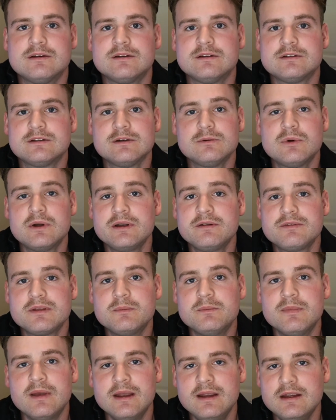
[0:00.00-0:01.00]
So one of the
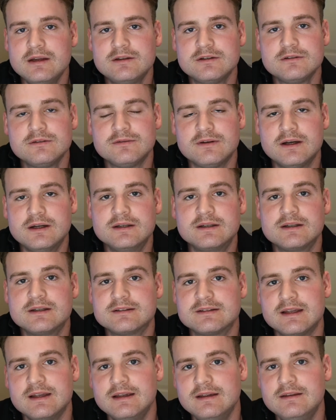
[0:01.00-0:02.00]
major
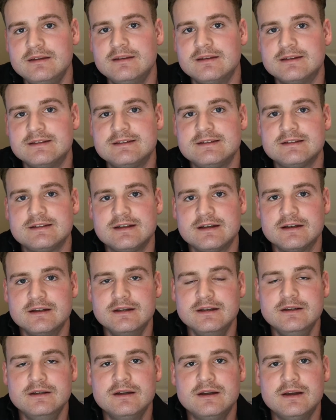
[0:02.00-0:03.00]
findings in this
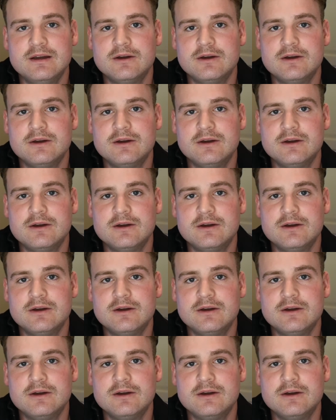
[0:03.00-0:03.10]
study